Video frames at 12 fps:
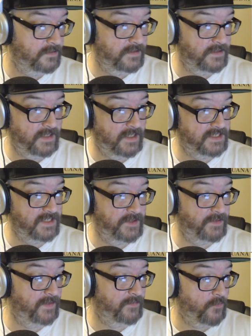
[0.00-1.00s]
And some of
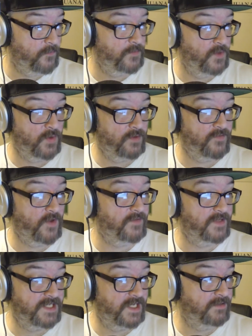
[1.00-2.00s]
the people who are involved, they say,